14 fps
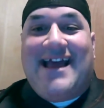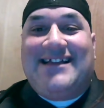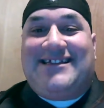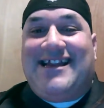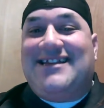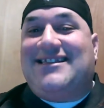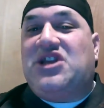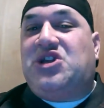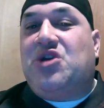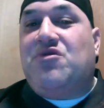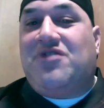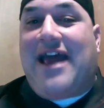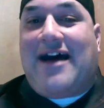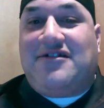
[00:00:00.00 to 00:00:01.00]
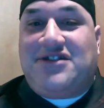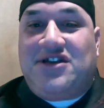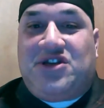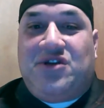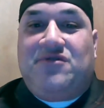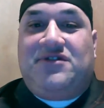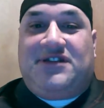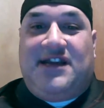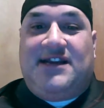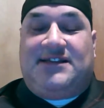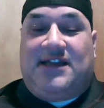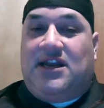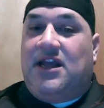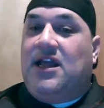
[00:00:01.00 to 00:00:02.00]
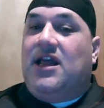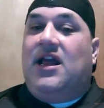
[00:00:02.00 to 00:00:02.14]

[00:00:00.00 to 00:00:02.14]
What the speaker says: since the 2002 season.